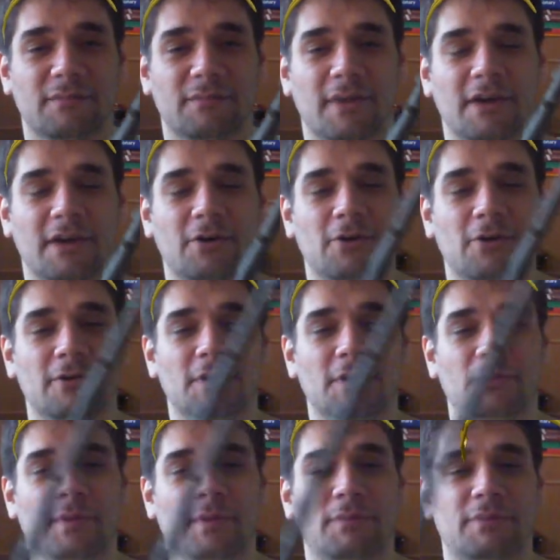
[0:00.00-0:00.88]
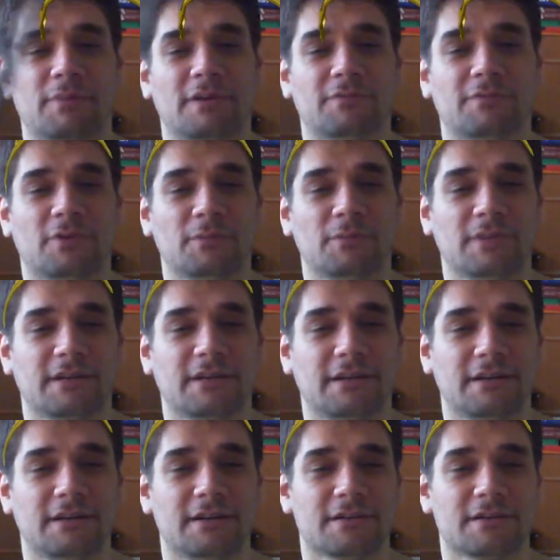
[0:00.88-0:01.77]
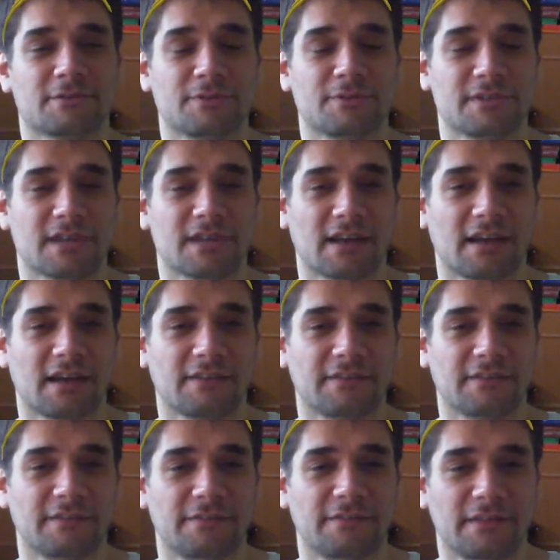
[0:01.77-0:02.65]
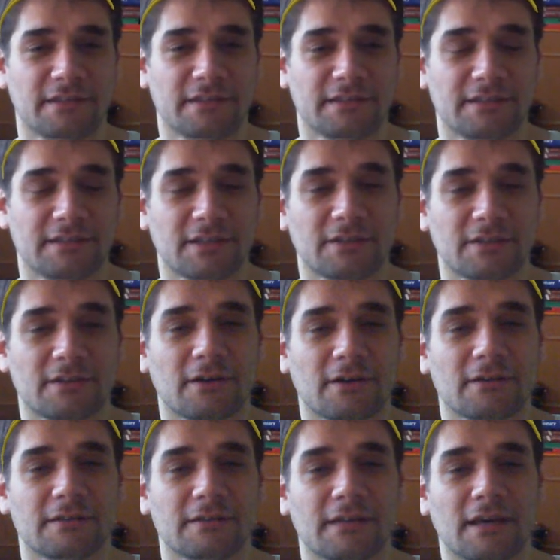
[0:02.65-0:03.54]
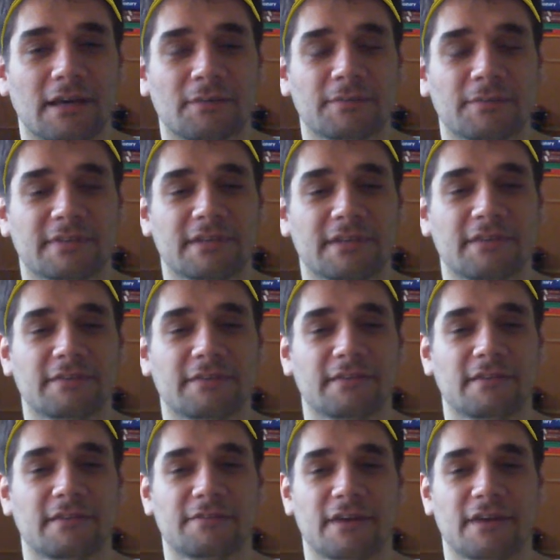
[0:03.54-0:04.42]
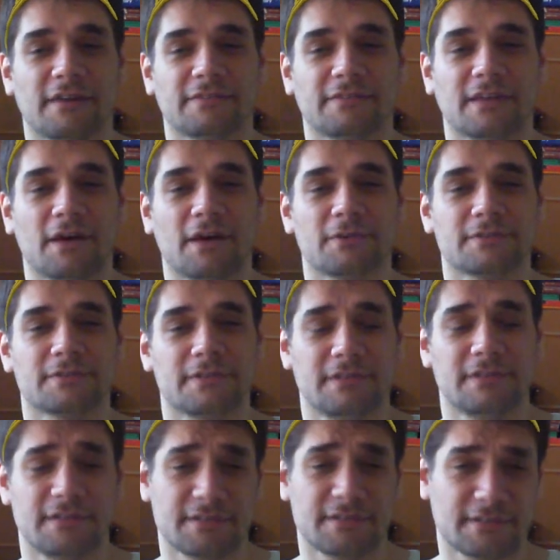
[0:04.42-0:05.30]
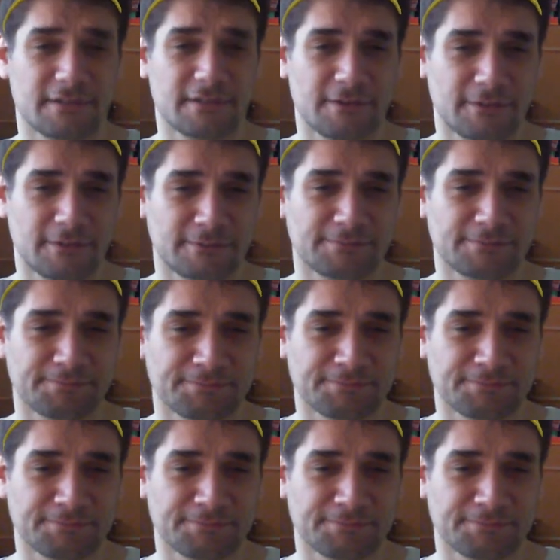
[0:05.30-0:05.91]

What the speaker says: my holy people from the curse which I have inflicted on them 5,000 years ago,